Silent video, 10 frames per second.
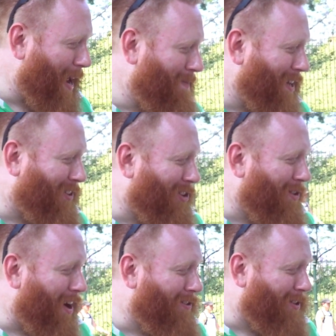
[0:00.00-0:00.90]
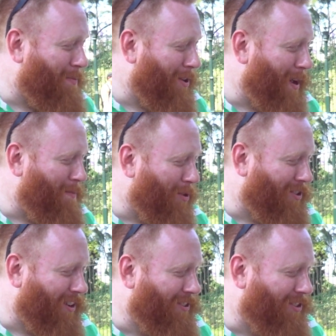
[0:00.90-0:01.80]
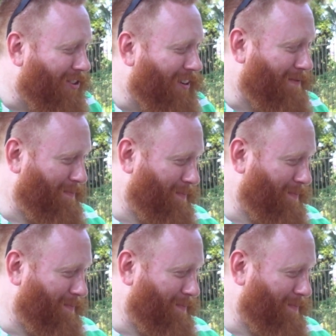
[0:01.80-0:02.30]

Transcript: Remind me in two hours to put on more sunscreen.